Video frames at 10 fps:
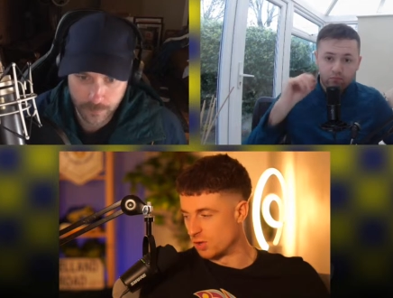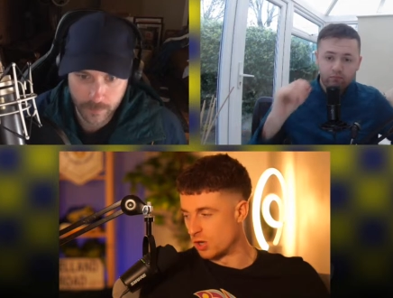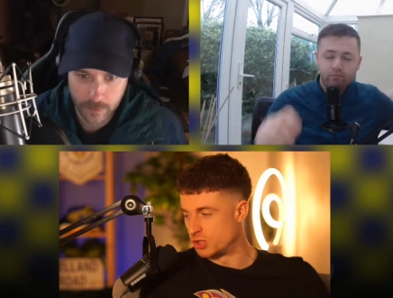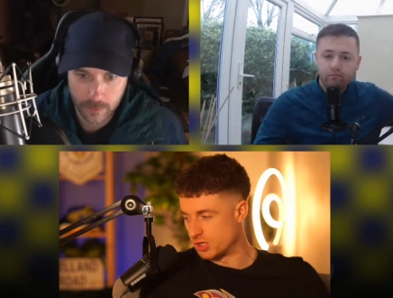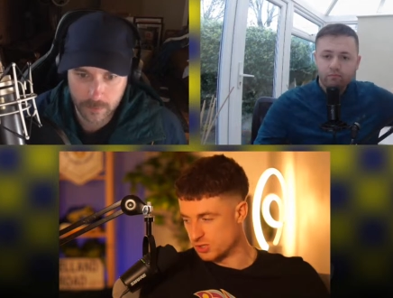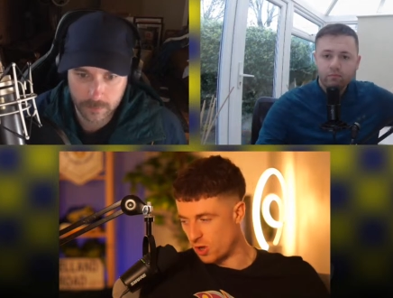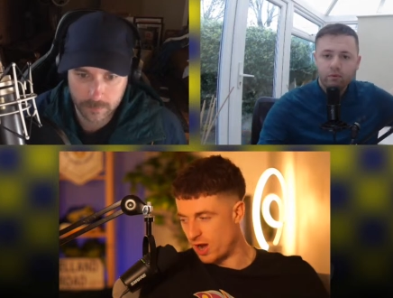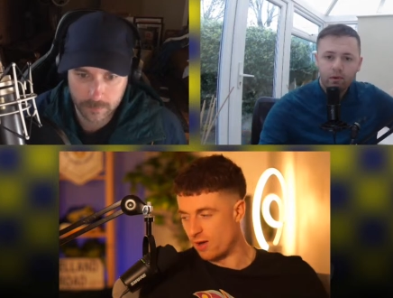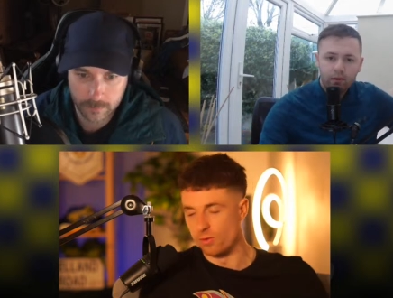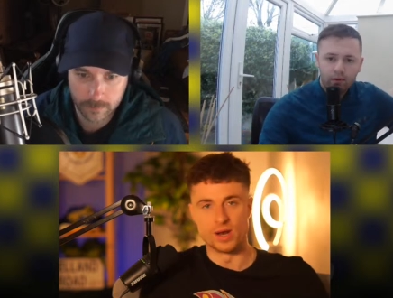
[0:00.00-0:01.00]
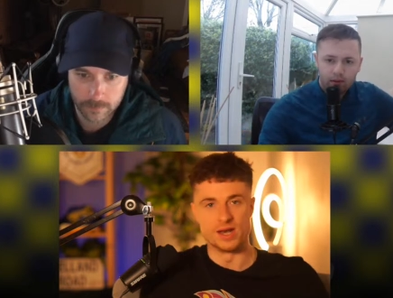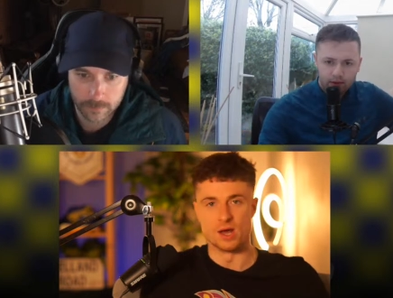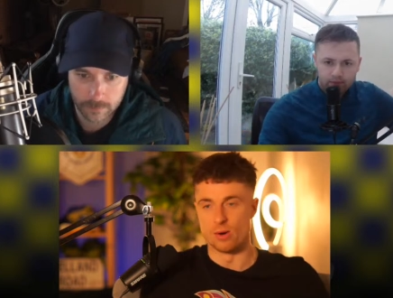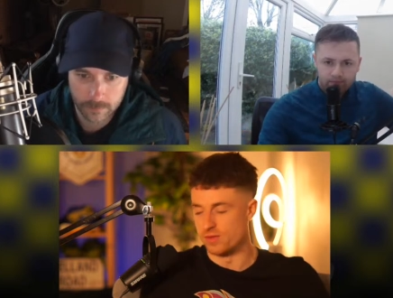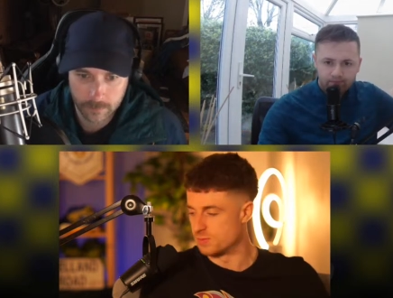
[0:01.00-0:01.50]
Speaker 1: of logic has gone out the
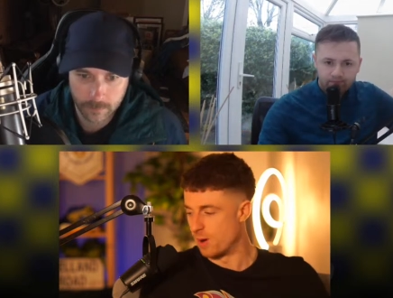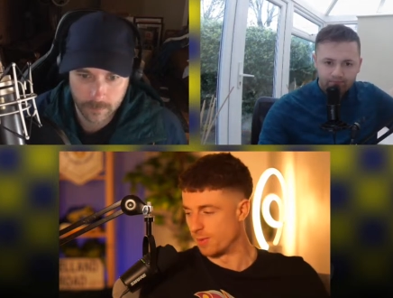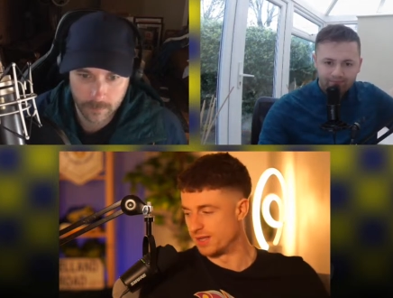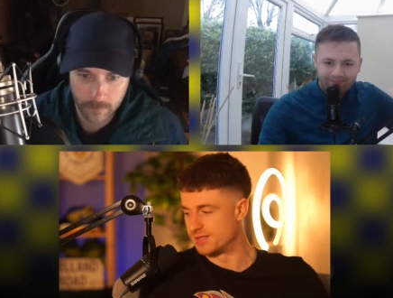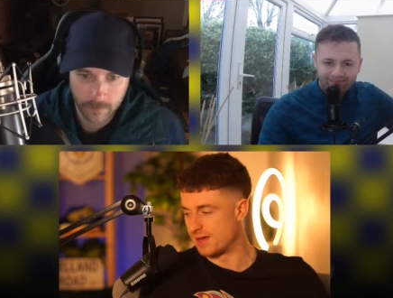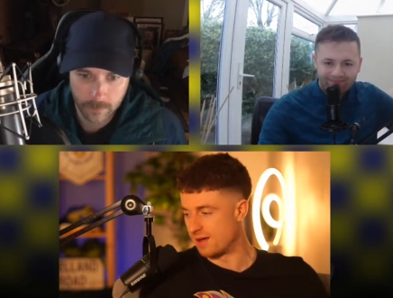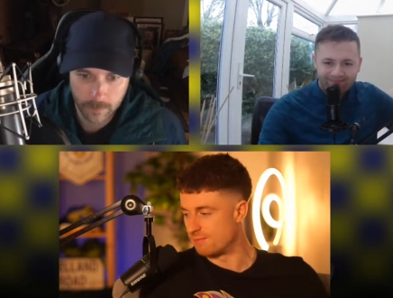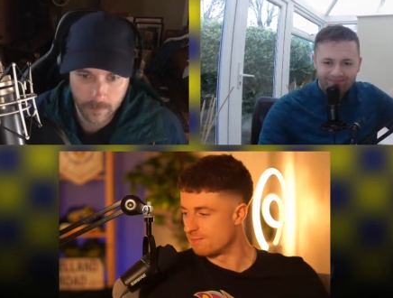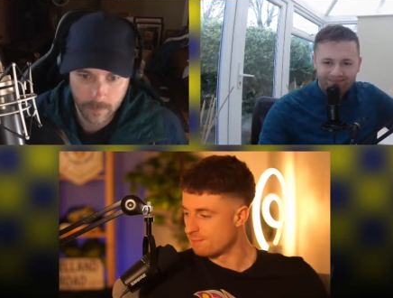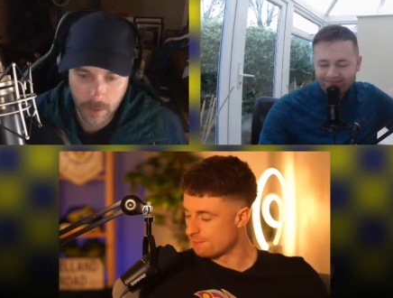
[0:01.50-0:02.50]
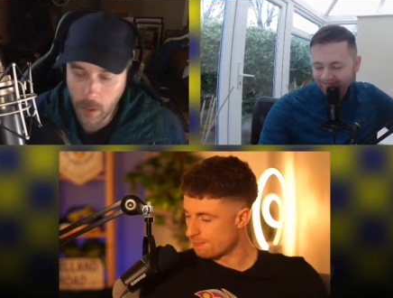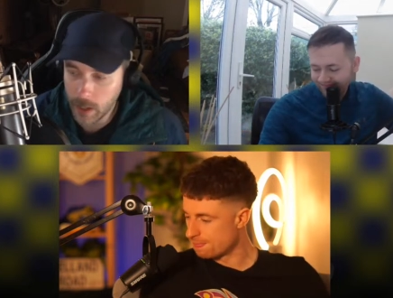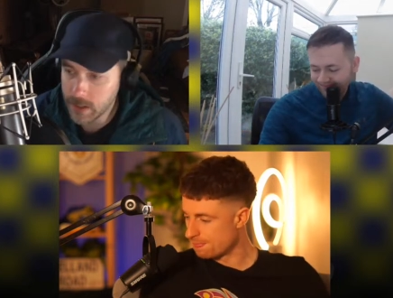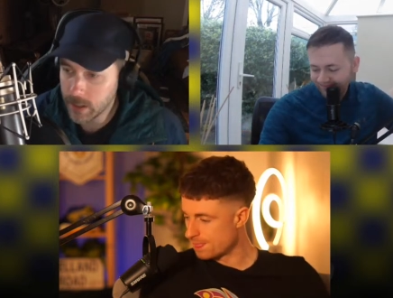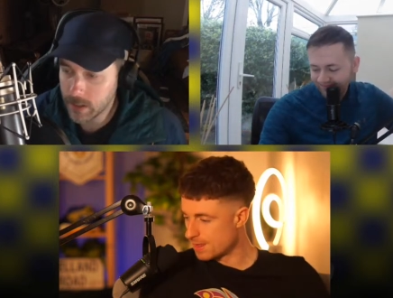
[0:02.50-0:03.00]
window at this moment in time.
Speaker 2: No,
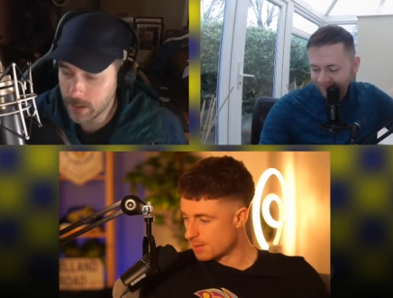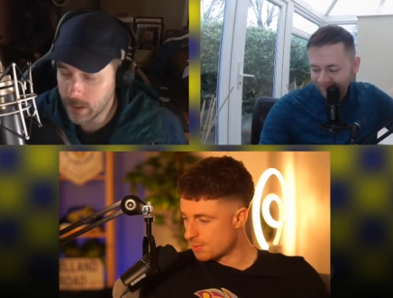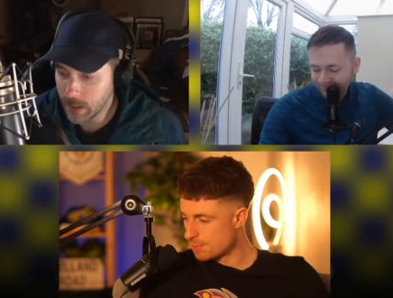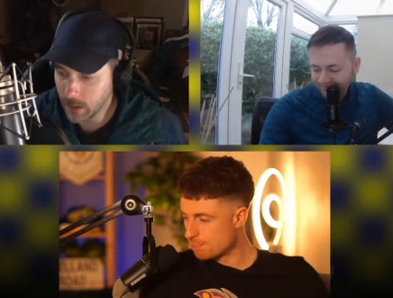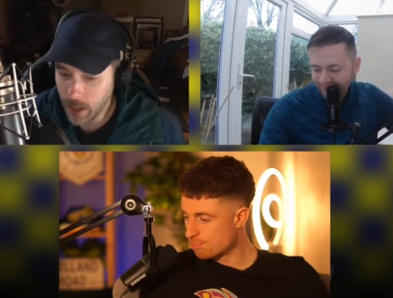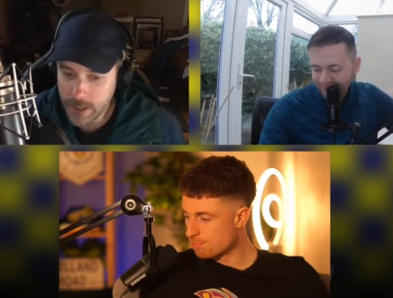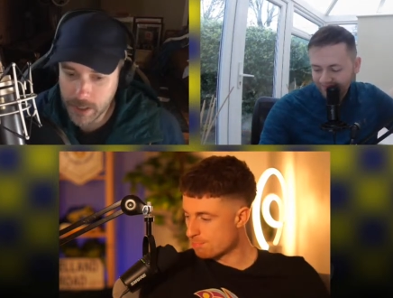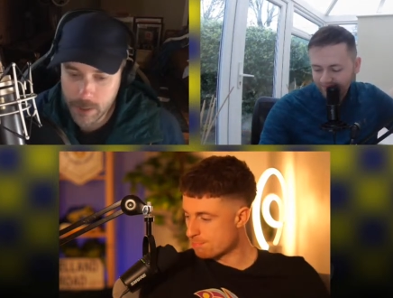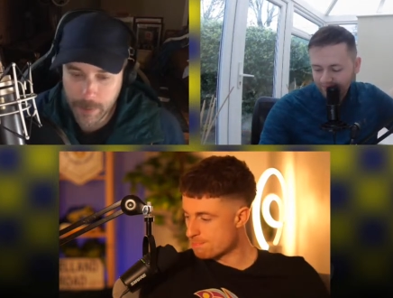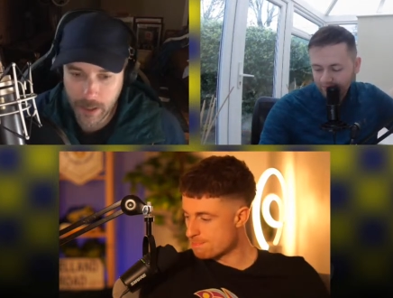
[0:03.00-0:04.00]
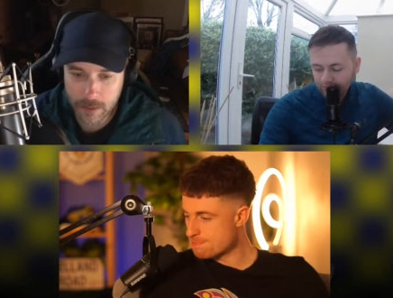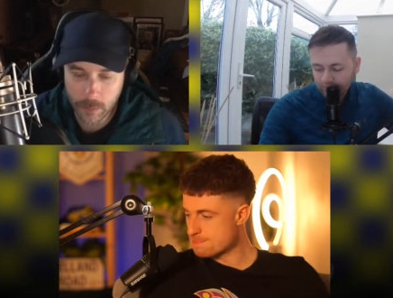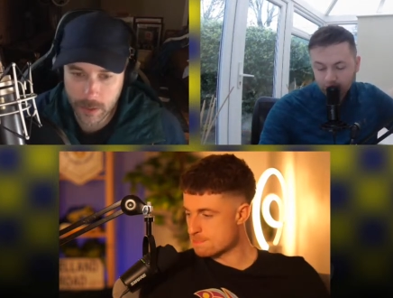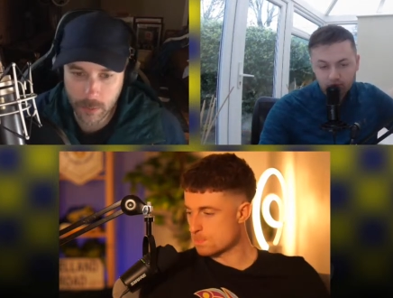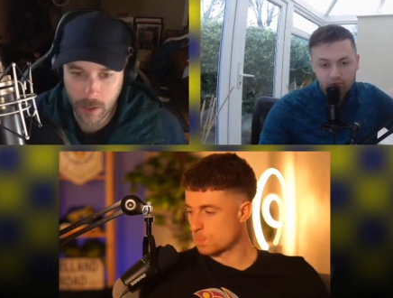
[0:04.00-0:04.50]
I think I think logic has been out
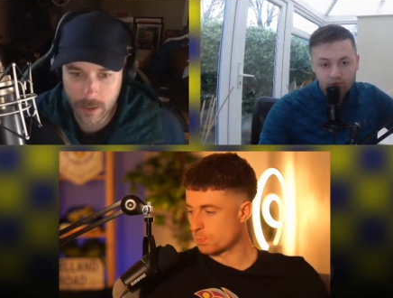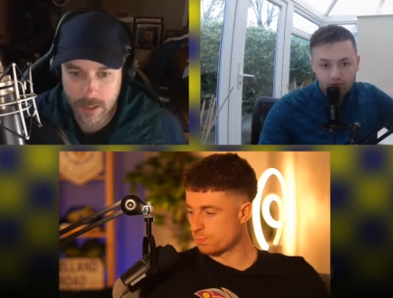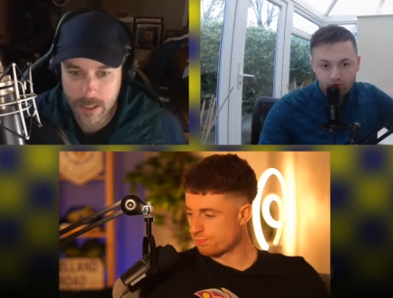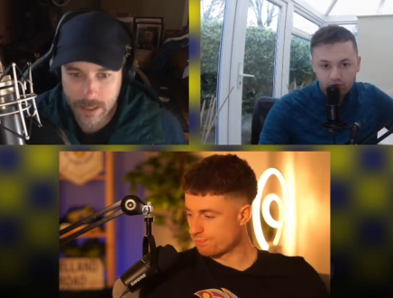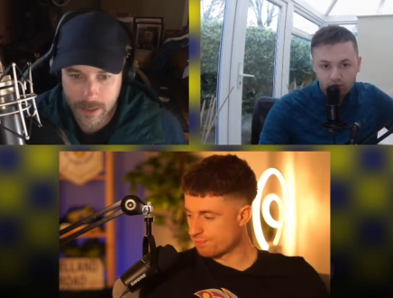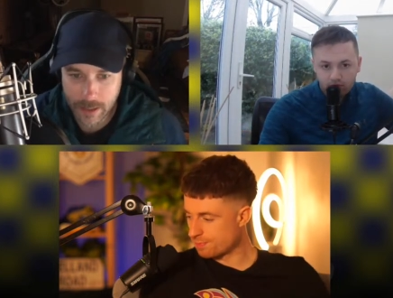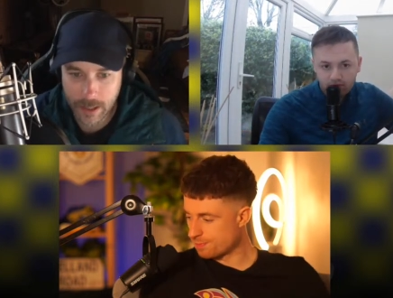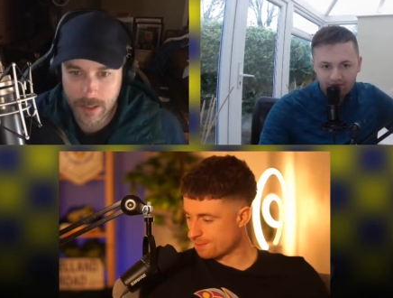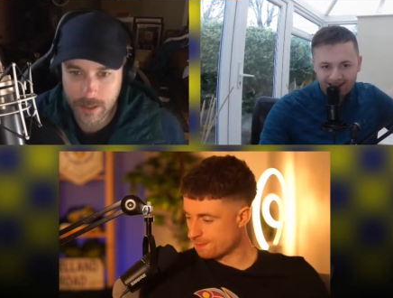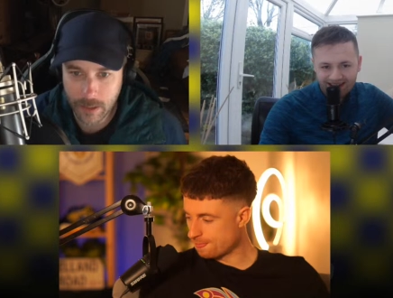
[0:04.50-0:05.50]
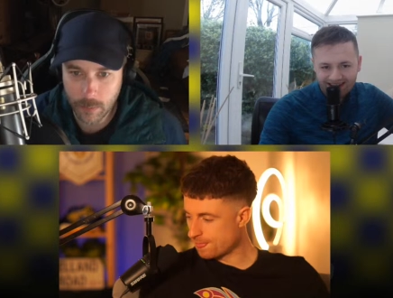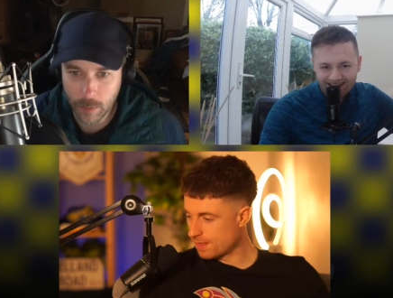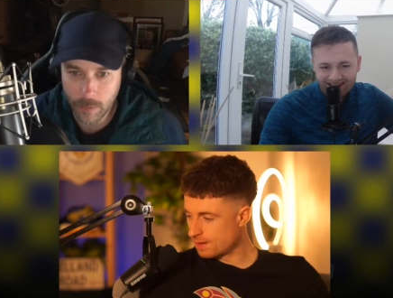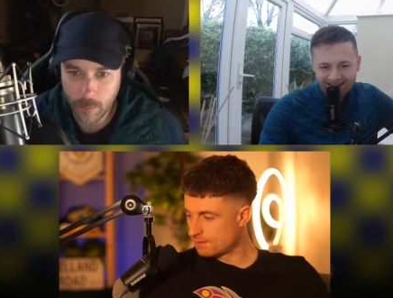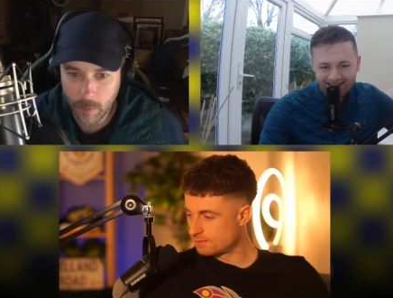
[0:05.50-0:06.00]
the window all season, and I think that
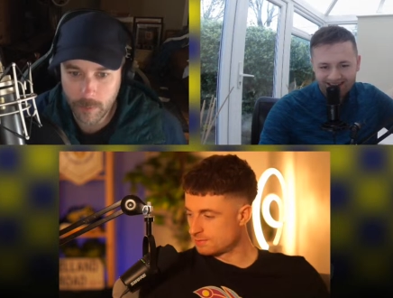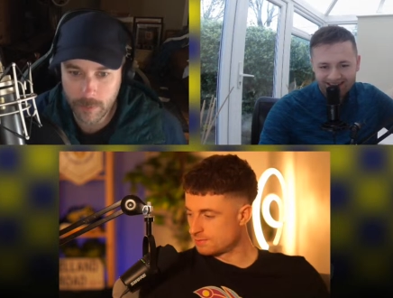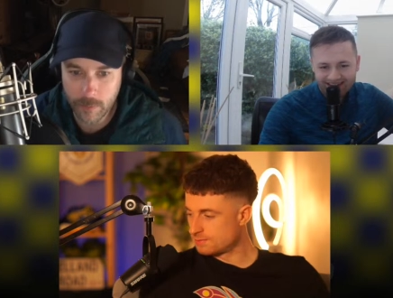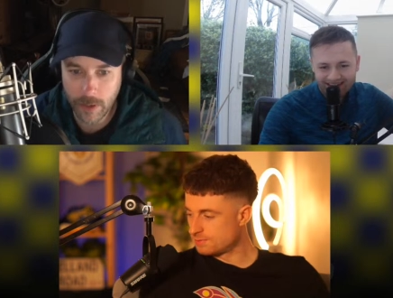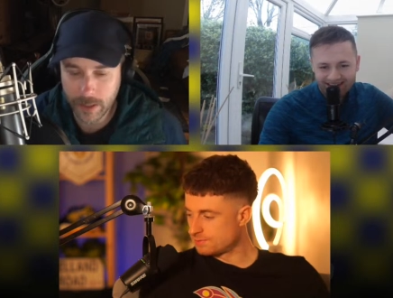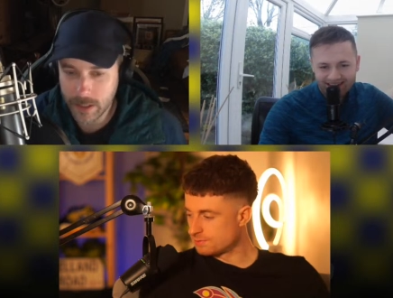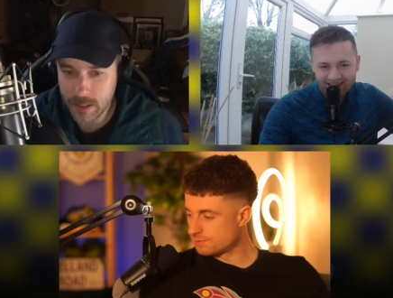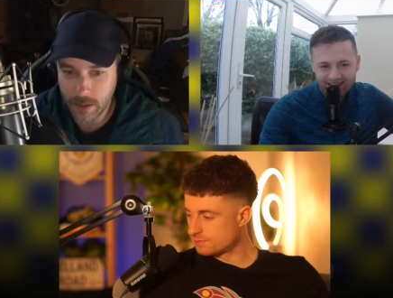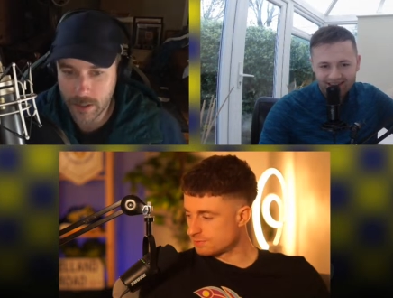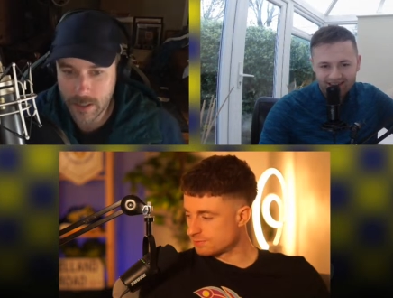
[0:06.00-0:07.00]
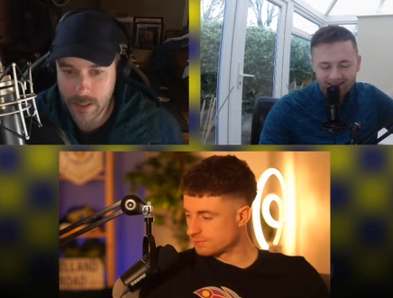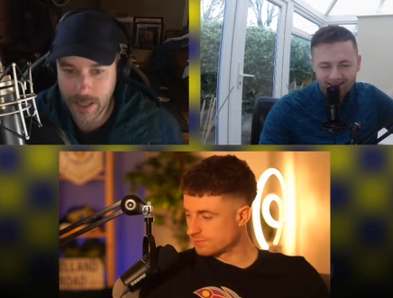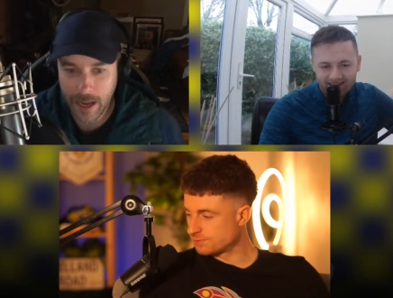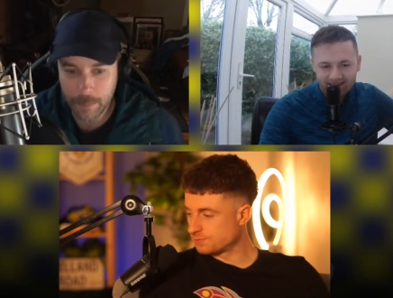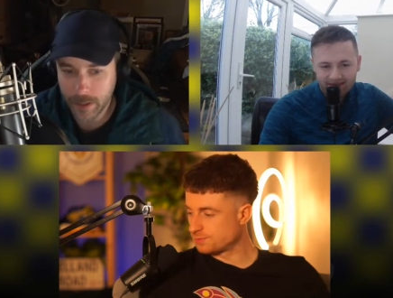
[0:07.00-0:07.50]
we're we're finally starting to see
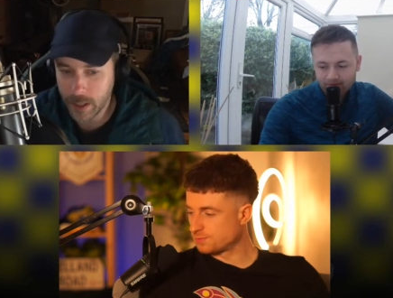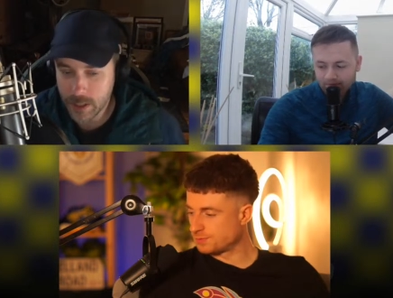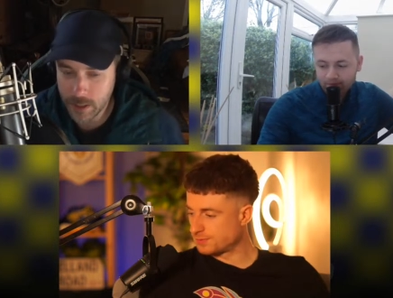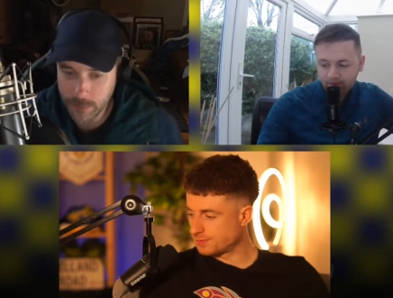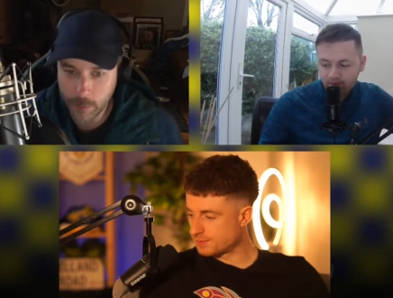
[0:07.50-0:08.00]
the application of